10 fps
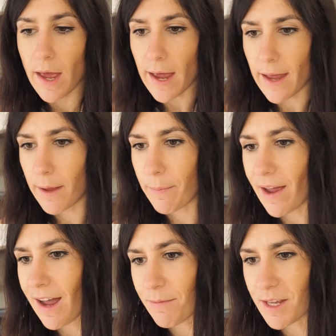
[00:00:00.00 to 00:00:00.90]
uh, but
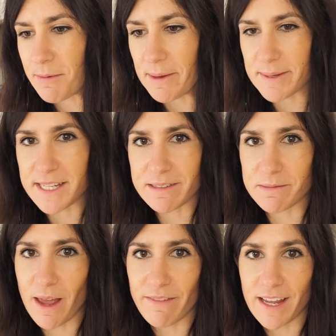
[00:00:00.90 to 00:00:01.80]
I'm gonna make myself
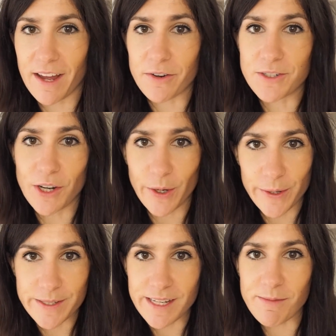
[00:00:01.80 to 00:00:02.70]
some avocado toast.